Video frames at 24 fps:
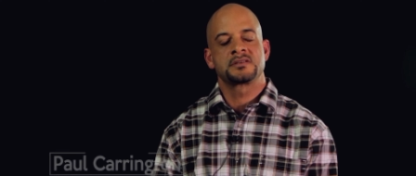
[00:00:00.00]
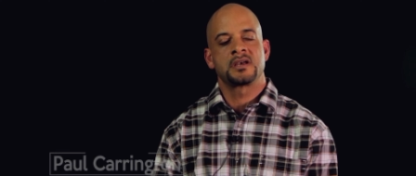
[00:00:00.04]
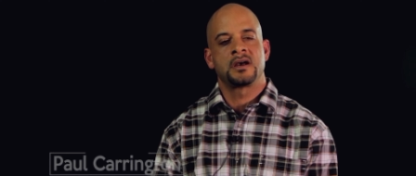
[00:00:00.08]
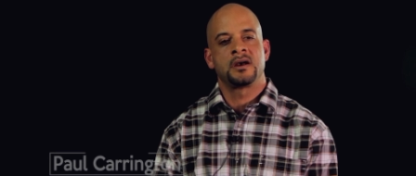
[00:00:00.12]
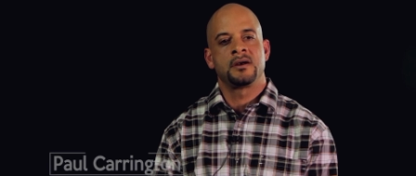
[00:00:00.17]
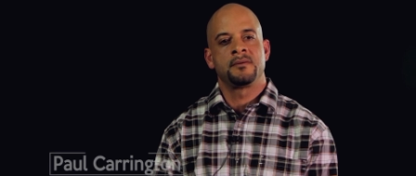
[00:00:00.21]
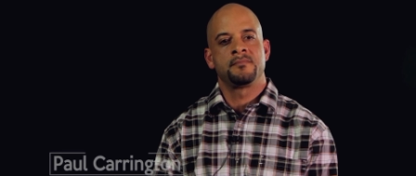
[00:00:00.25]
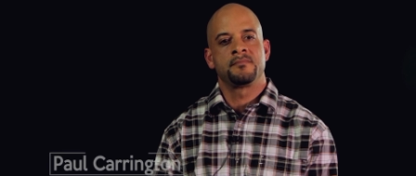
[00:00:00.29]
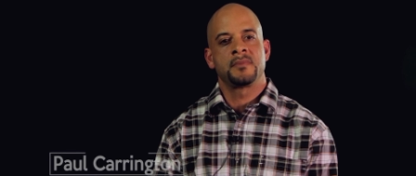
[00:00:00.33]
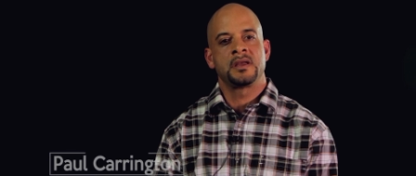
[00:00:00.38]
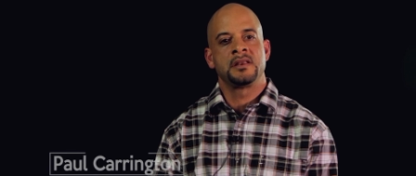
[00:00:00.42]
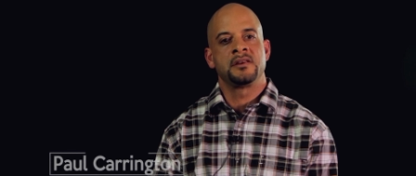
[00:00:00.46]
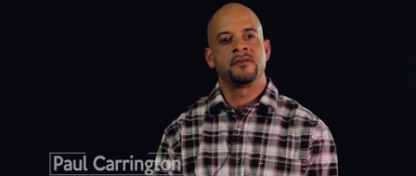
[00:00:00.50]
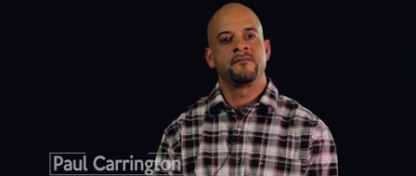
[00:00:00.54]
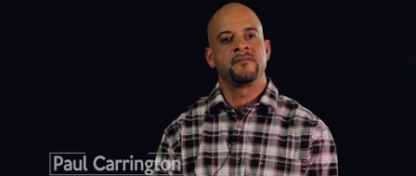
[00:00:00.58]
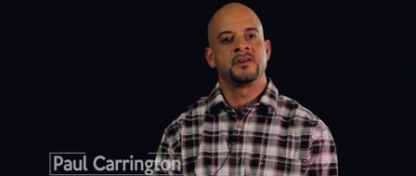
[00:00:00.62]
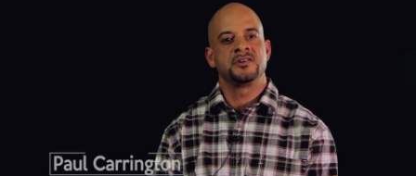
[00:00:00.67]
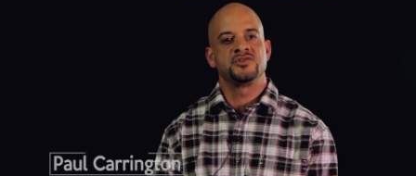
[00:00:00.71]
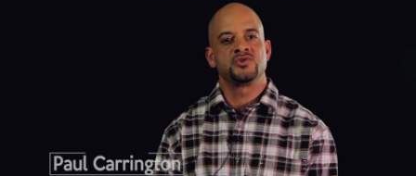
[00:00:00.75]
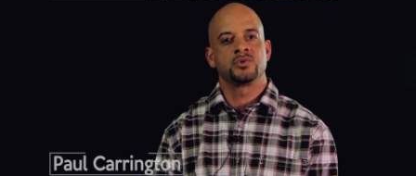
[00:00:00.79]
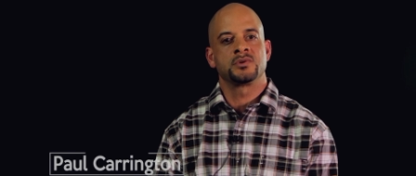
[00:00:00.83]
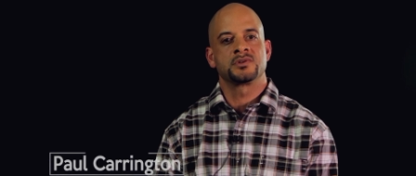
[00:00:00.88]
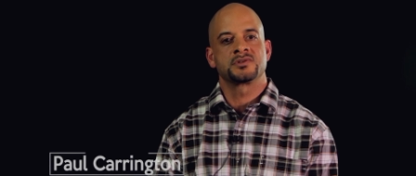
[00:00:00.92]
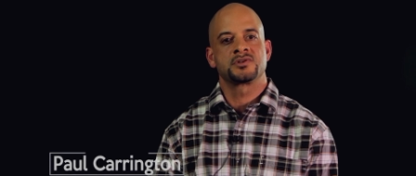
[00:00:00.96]
um,
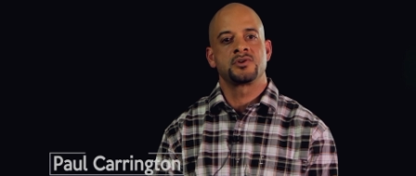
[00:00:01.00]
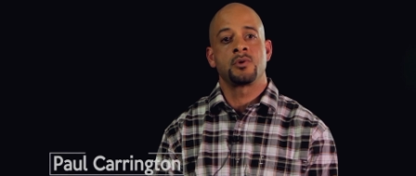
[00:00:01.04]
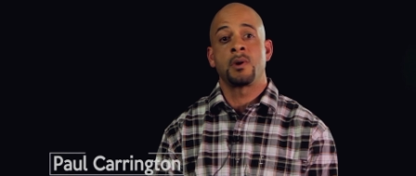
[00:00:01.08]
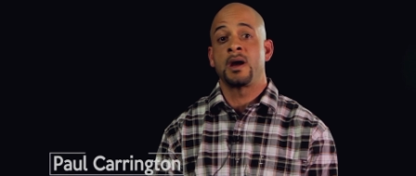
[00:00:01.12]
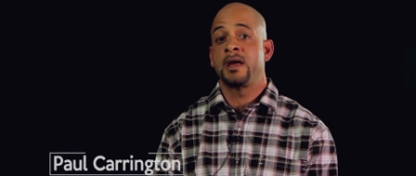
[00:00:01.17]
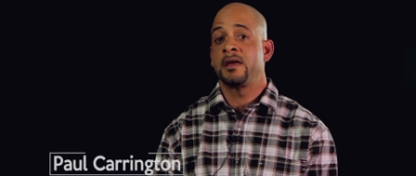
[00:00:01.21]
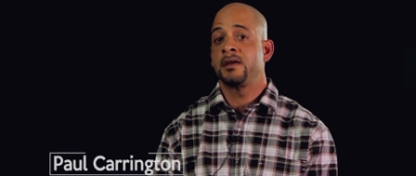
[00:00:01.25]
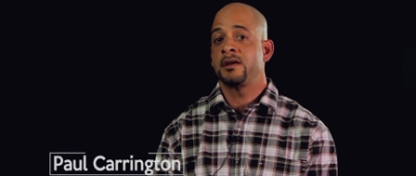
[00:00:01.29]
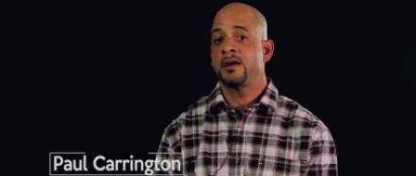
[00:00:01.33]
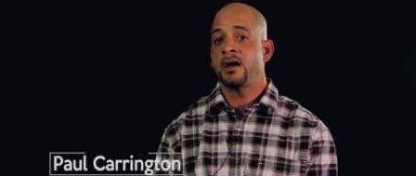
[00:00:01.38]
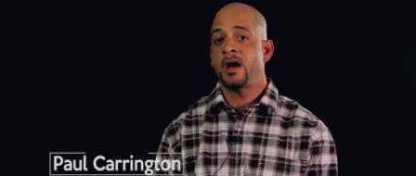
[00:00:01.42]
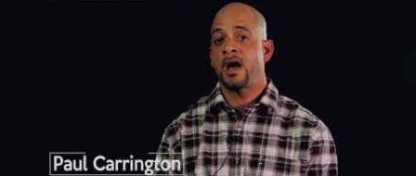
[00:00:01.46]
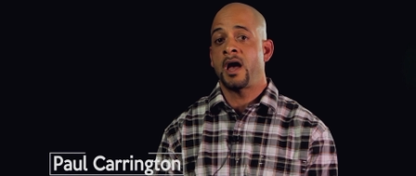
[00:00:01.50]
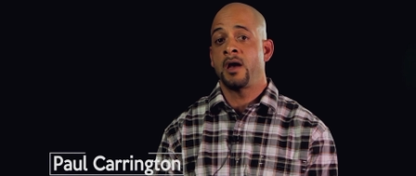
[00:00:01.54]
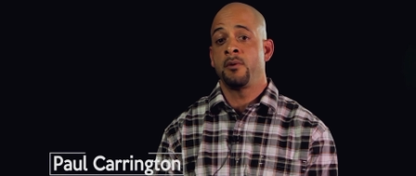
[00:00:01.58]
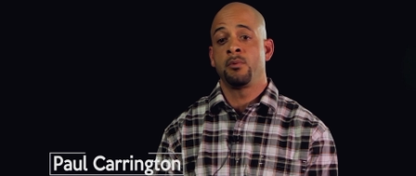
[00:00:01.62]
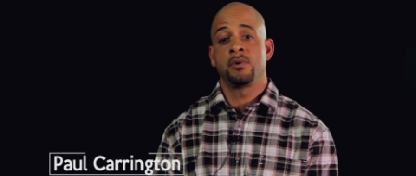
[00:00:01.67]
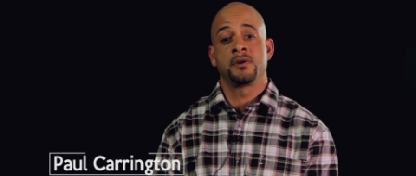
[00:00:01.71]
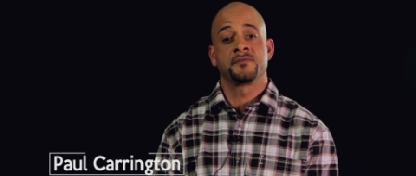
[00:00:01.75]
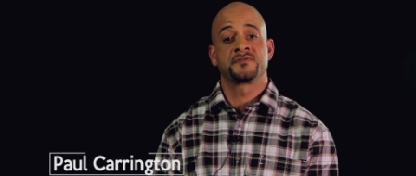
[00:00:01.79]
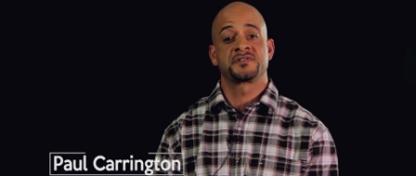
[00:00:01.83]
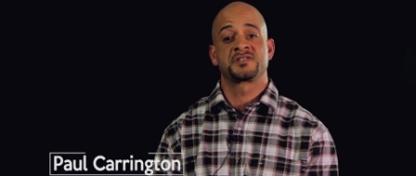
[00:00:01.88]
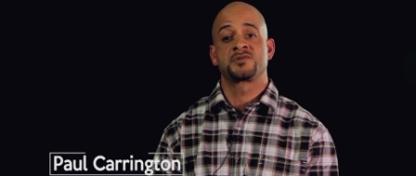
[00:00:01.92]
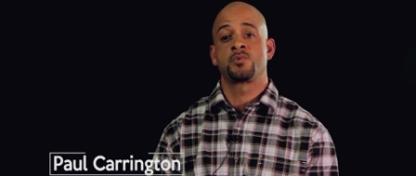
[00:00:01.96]
individuals who I, I would
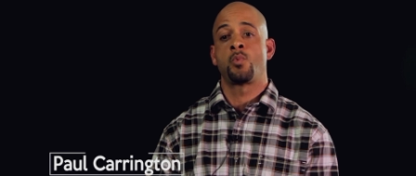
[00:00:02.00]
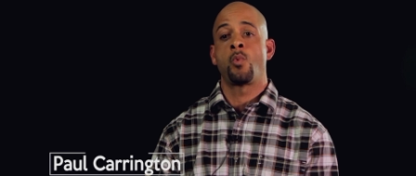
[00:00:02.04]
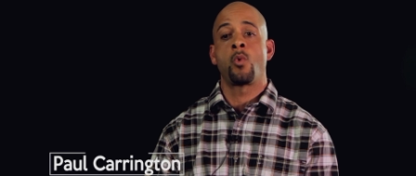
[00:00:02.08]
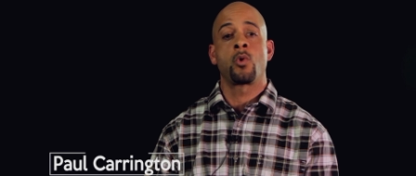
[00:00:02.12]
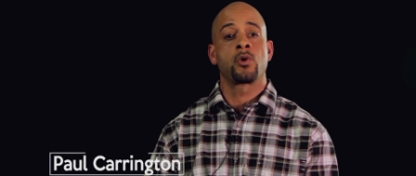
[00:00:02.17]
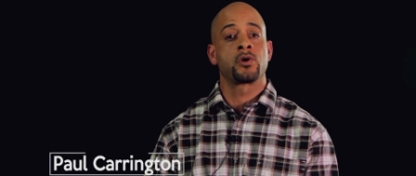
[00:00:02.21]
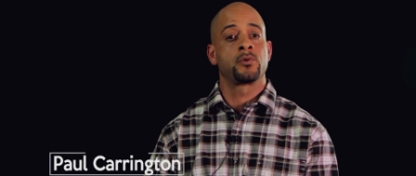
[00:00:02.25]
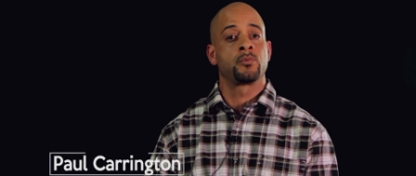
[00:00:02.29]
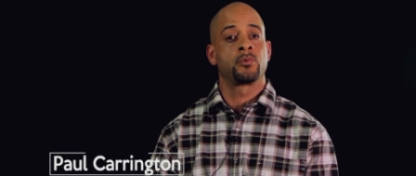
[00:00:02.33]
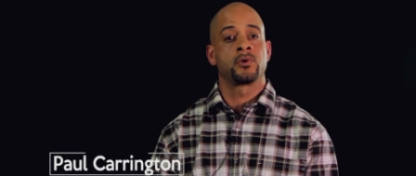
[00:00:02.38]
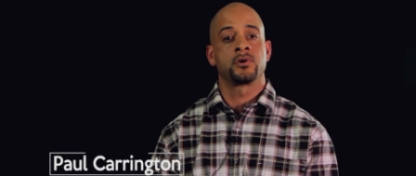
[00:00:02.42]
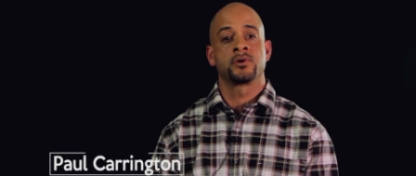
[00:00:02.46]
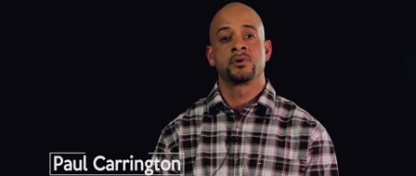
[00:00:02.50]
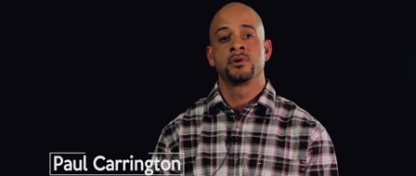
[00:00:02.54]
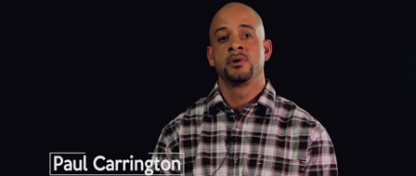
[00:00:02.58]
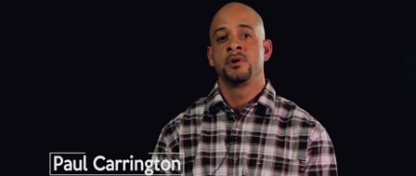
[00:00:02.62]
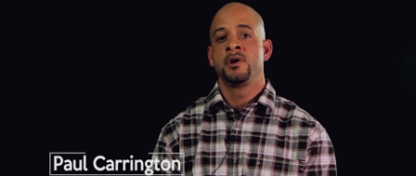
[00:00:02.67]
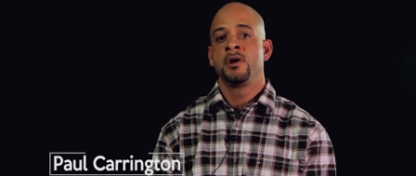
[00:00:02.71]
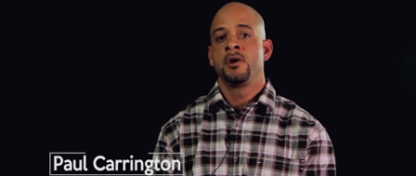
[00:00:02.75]
have sworn were,